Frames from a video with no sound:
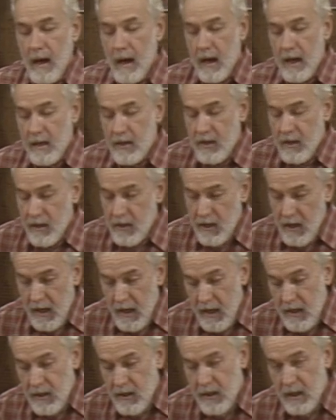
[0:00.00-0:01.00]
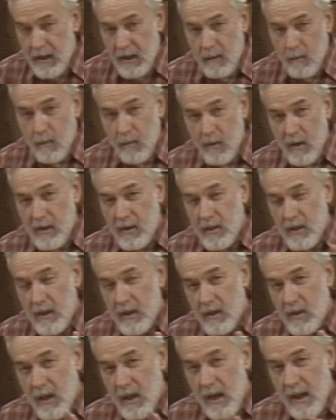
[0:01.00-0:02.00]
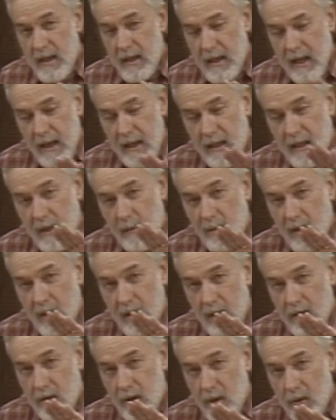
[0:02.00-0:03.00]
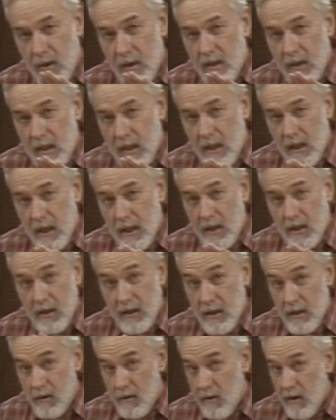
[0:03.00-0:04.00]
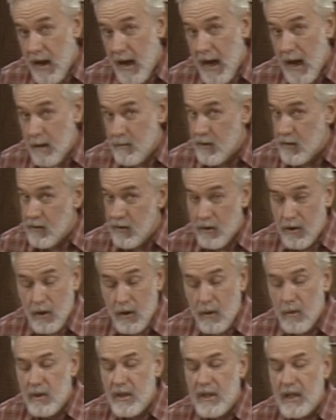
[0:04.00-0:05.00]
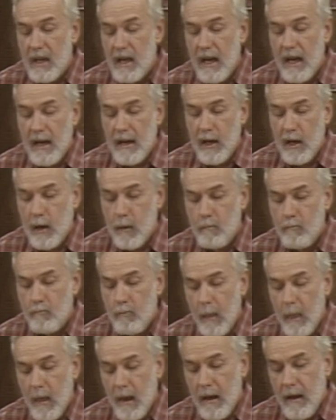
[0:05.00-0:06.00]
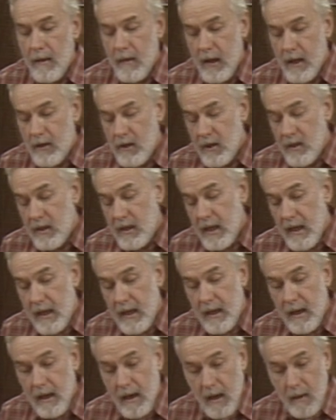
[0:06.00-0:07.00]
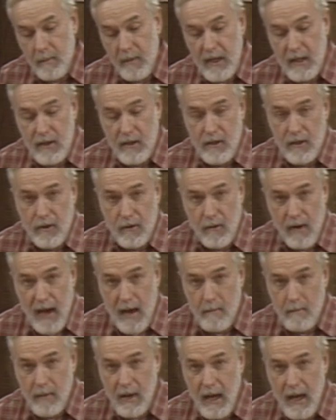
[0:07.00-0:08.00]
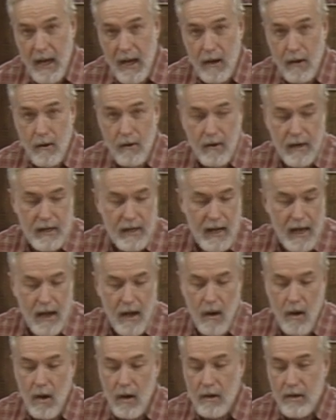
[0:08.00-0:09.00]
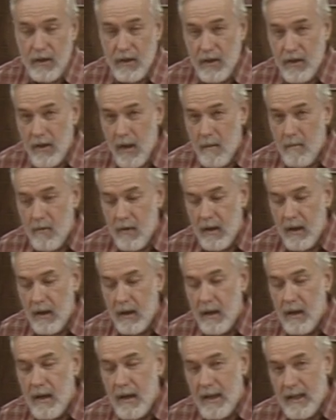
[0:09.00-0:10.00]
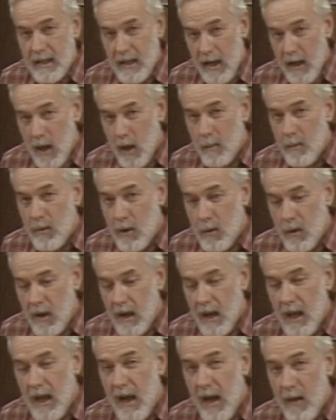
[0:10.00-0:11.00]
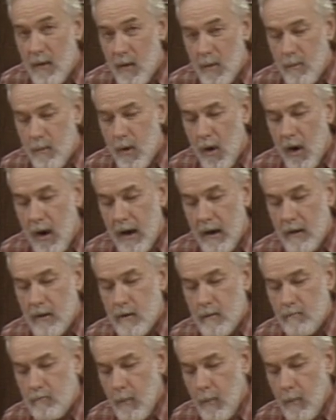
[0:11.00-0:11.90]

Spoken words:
I'd suggest that since contact cement, as soon as it touches, it grabs and there's no sliding, that you take a piece of scrap blank or a dowel or something to help you align the parts.